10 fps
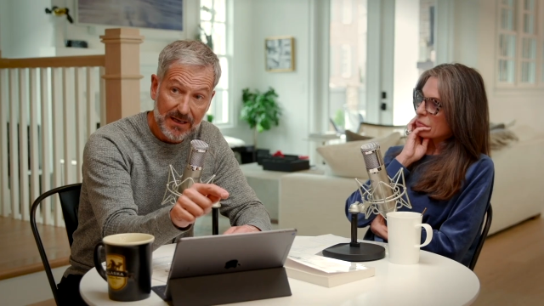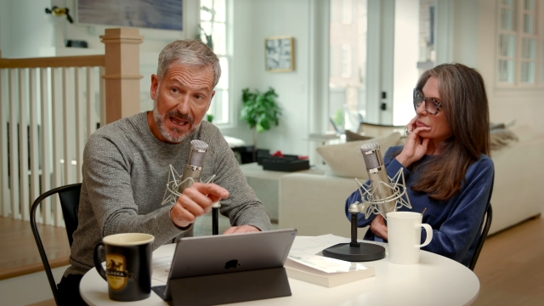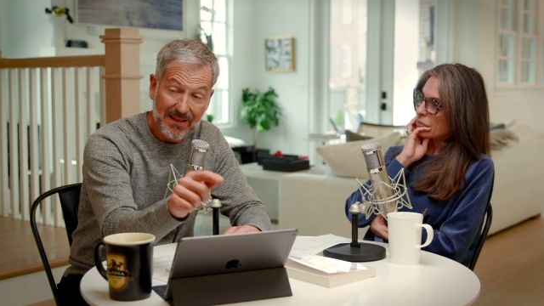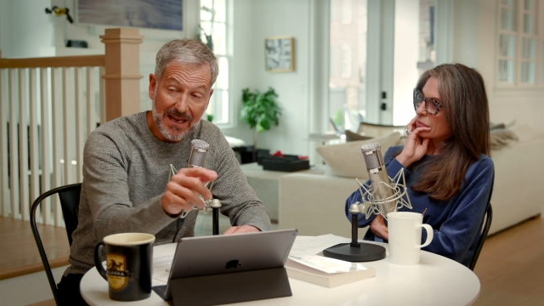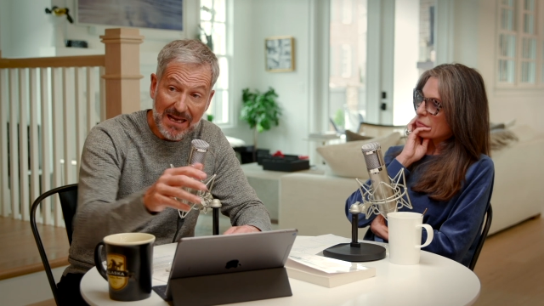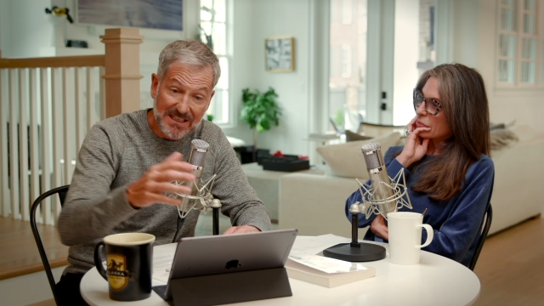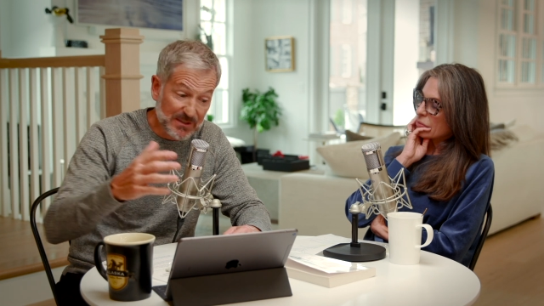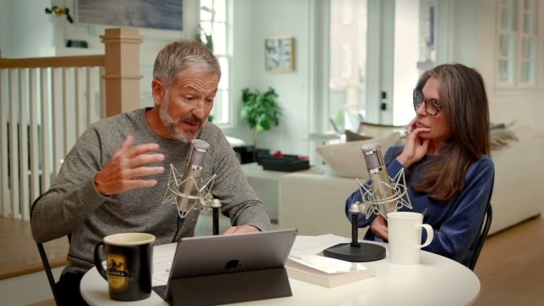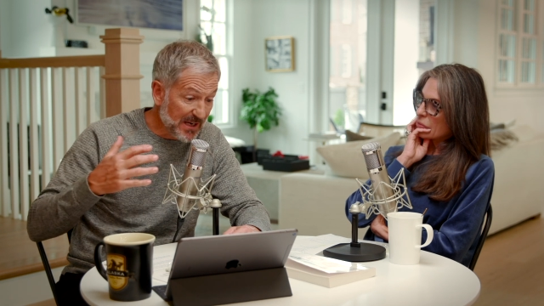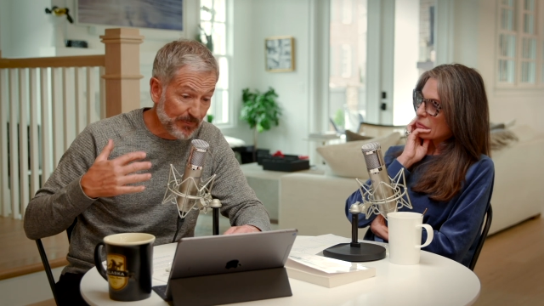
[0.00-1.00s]
Speaker 1: and, and, he's
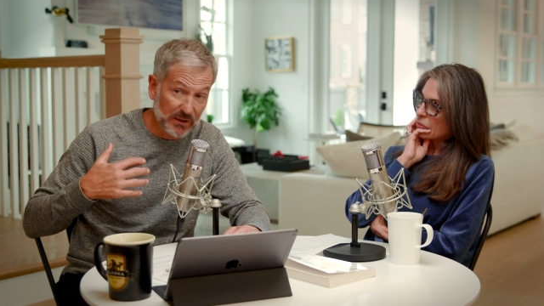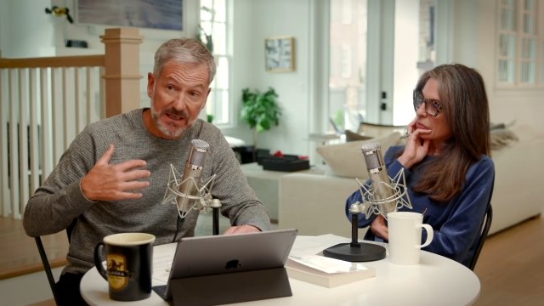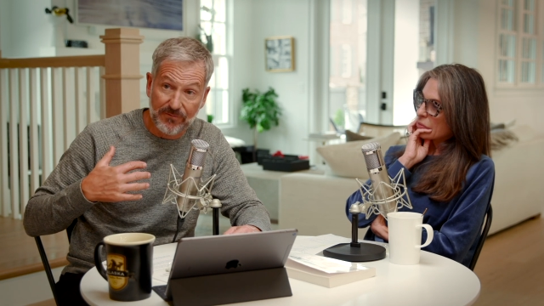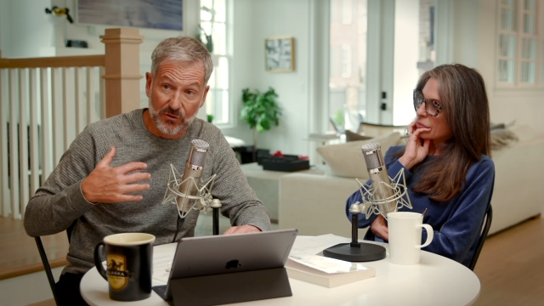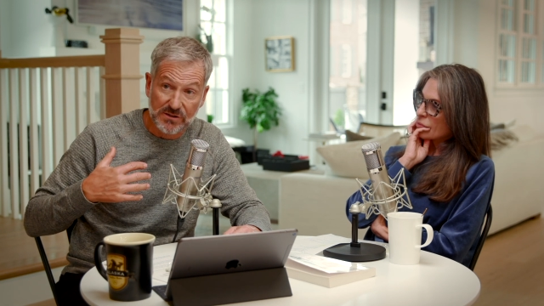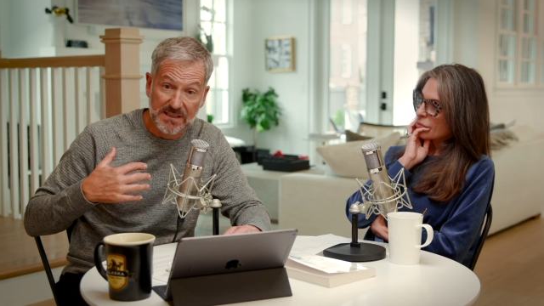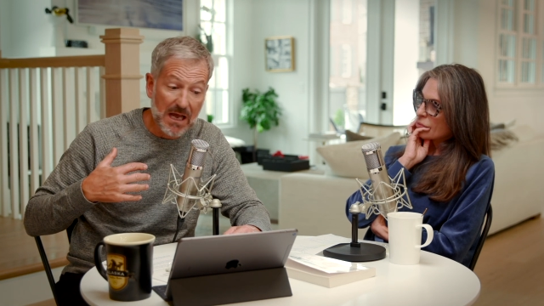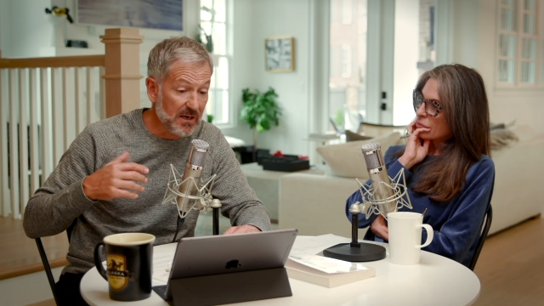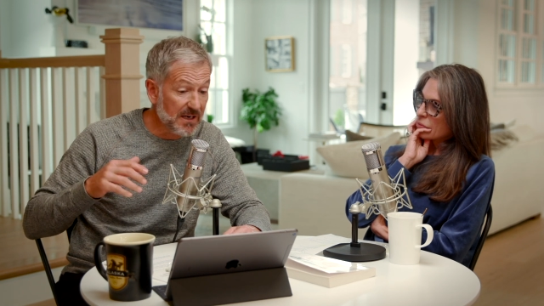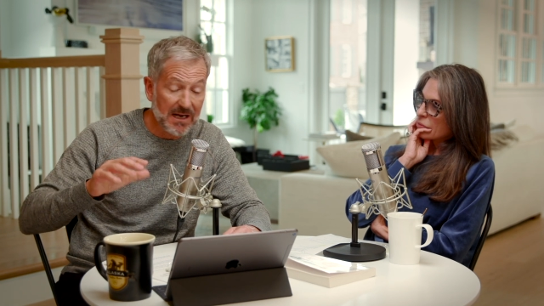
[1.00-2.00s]
speaking to believers
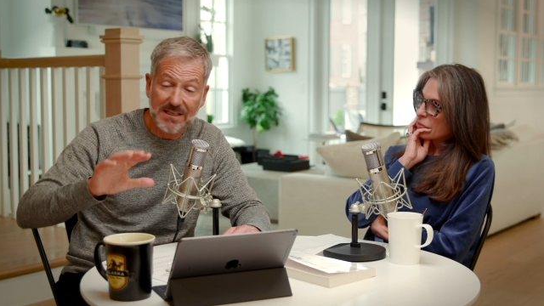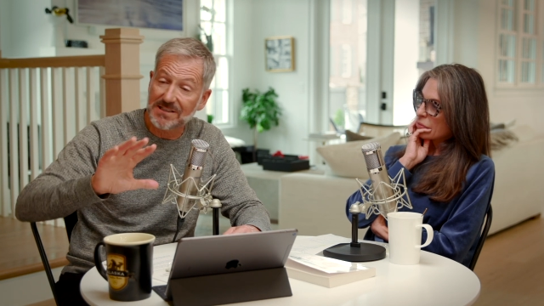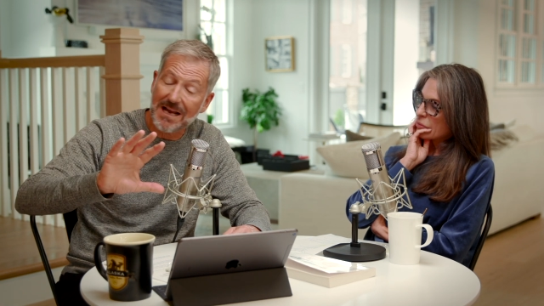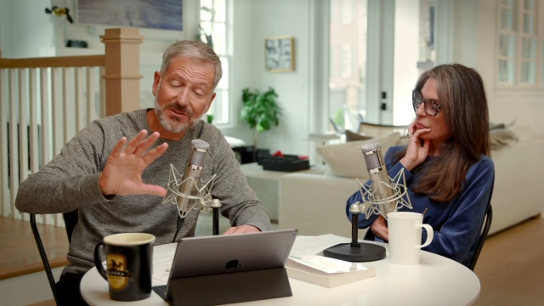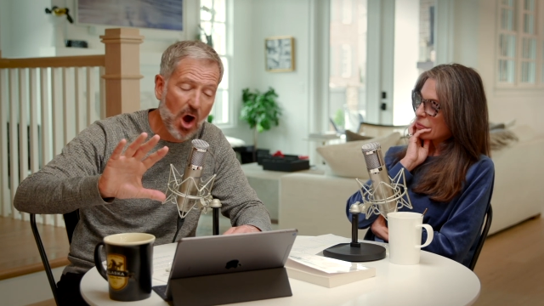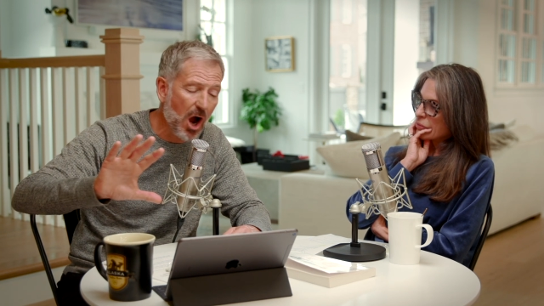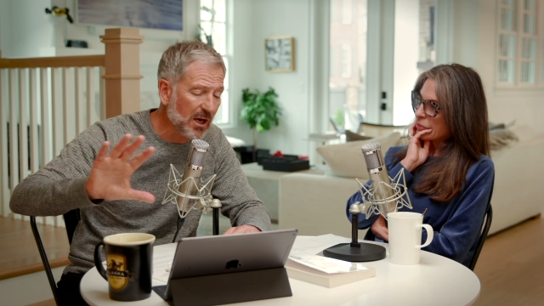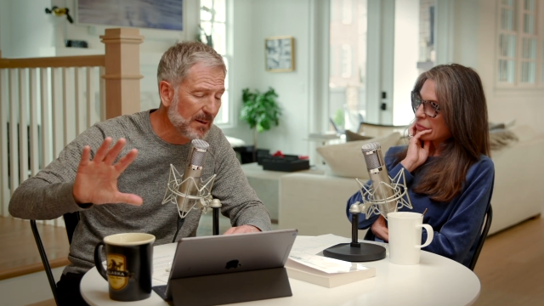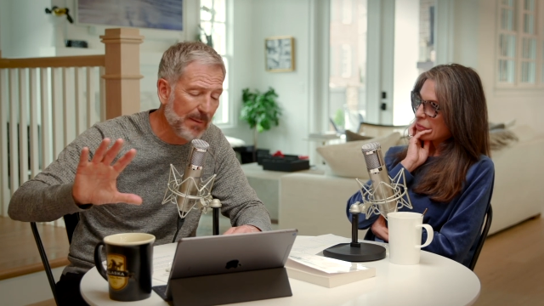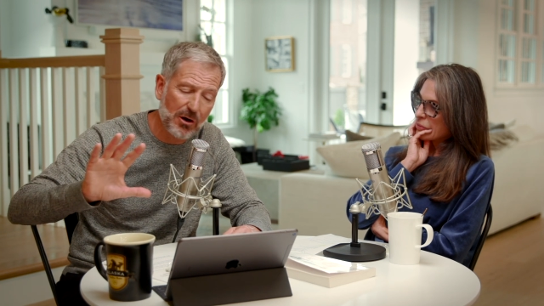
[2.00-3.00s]
now and he's not
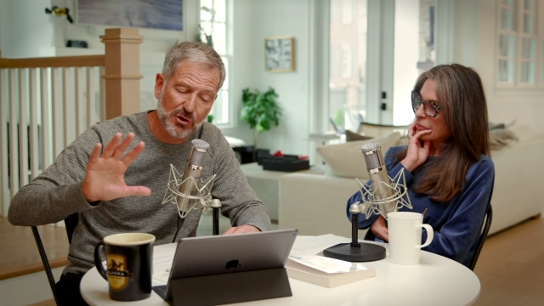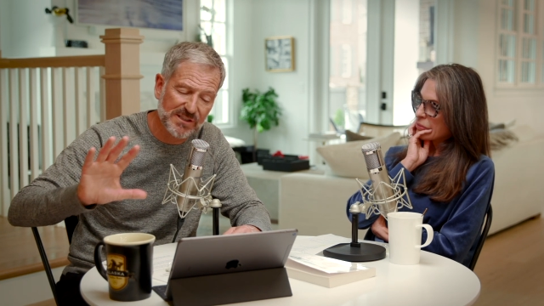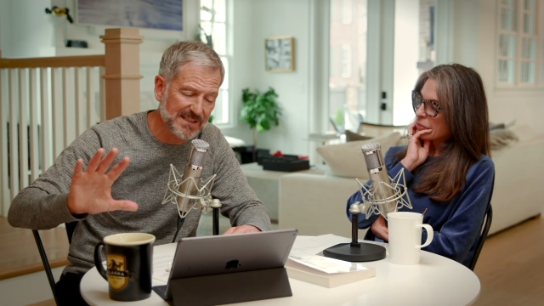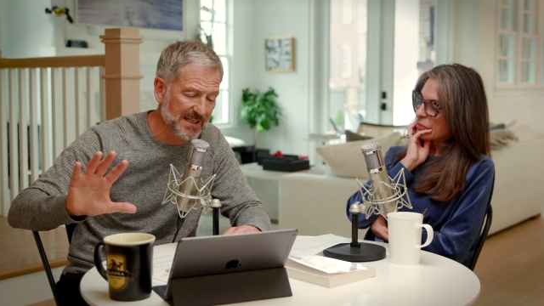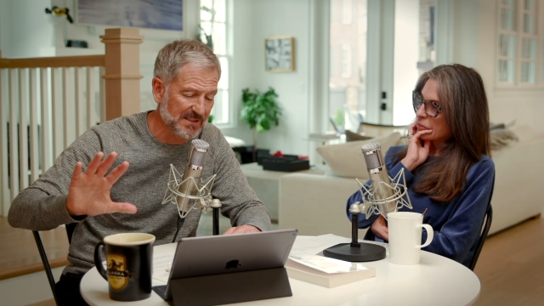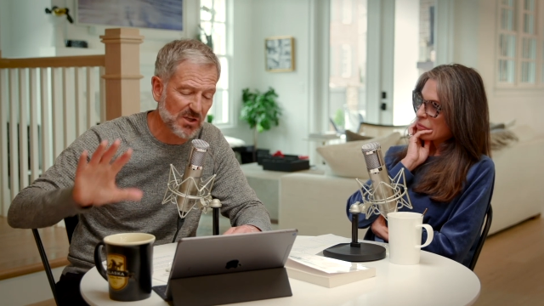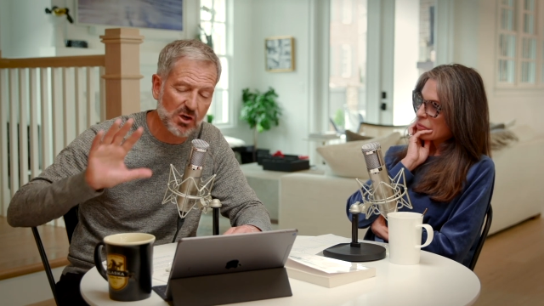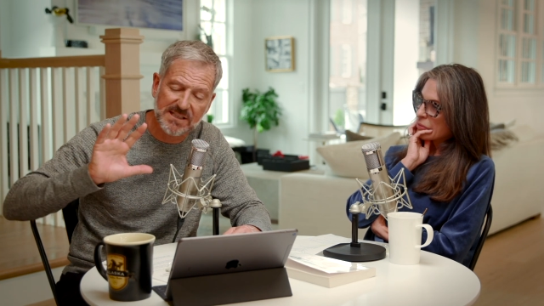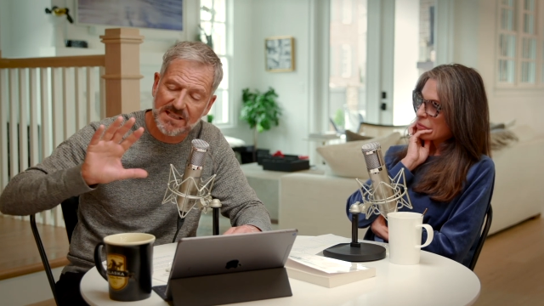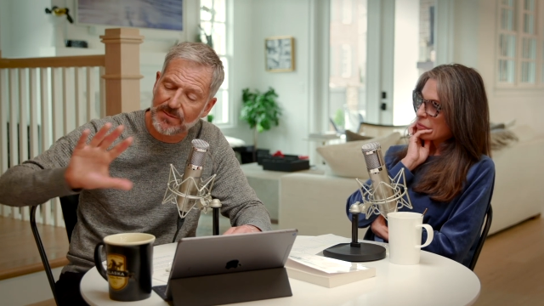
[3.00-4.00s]
talking about our sins our
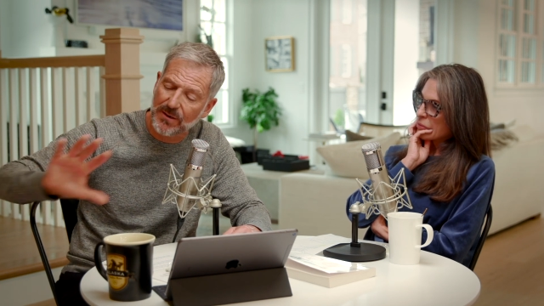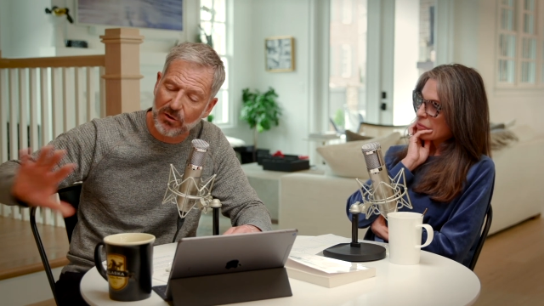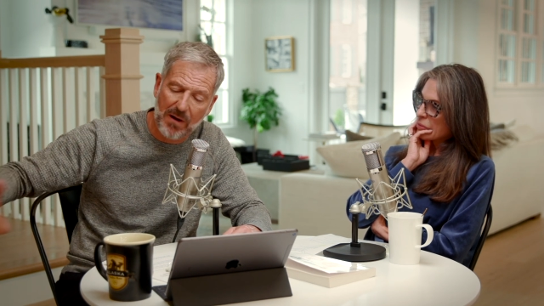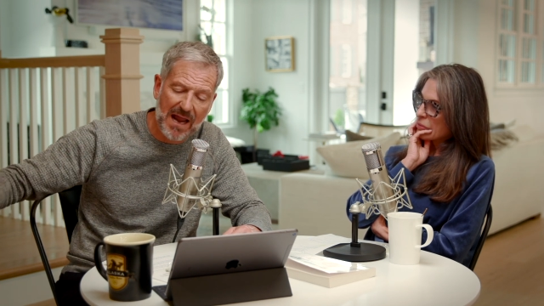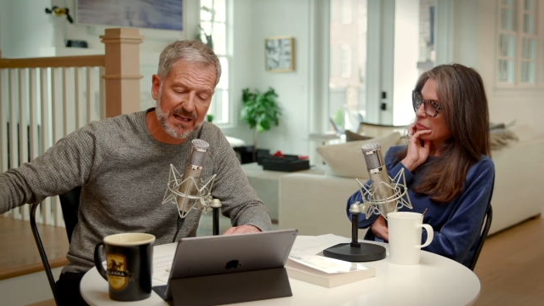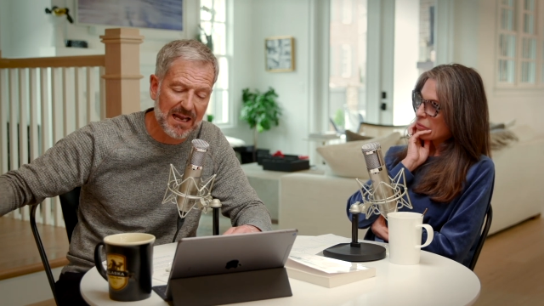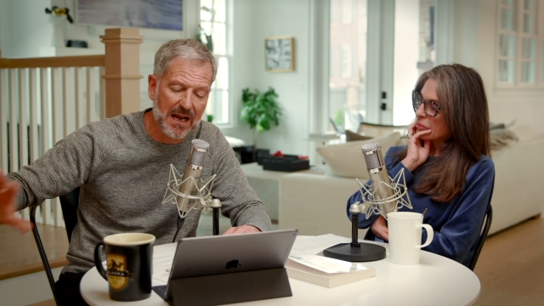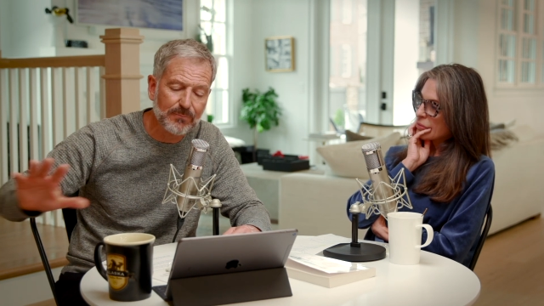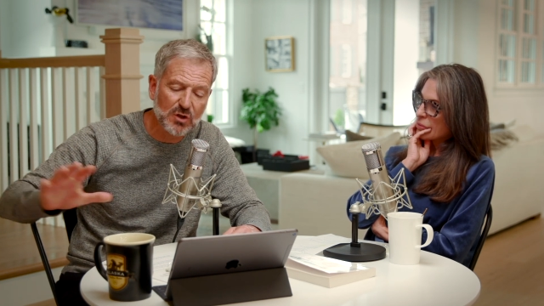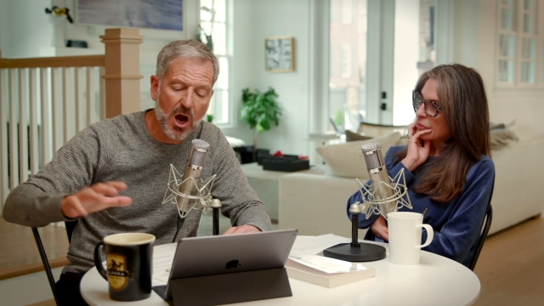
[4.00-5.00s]
sins have been eradicated
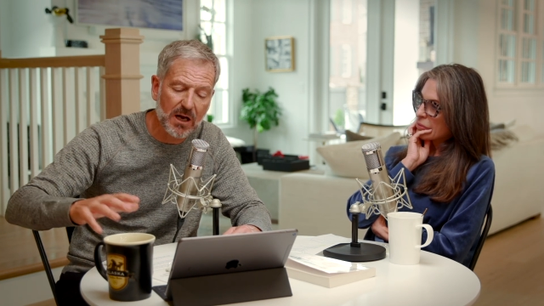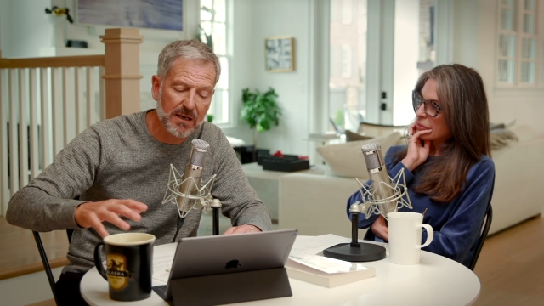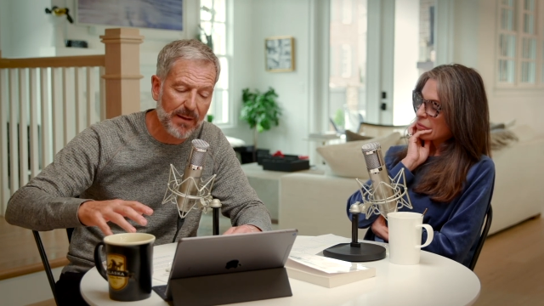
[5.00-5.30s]
i'm talking